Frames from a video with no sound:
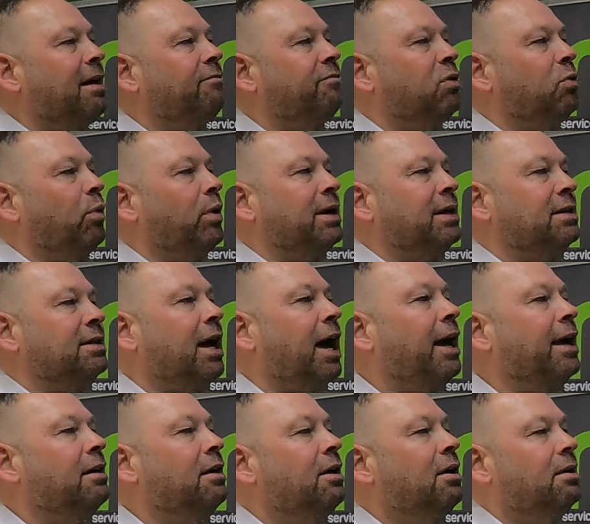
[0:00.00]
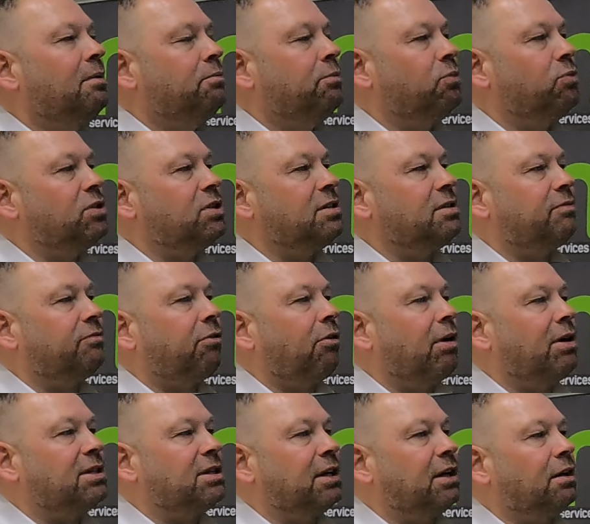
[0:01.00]
every weekday, Monday to
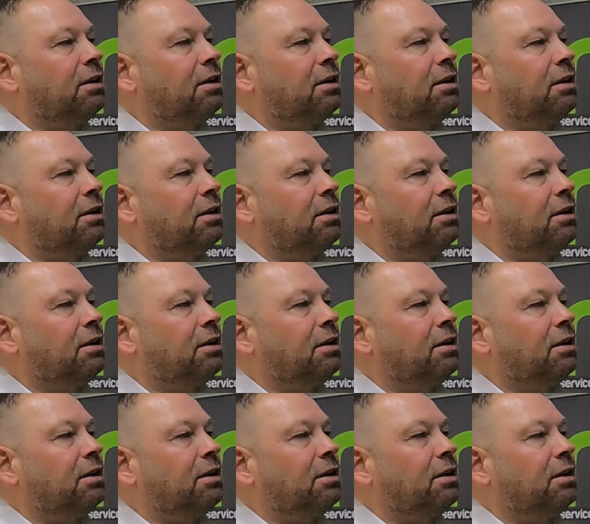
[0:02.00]
Friday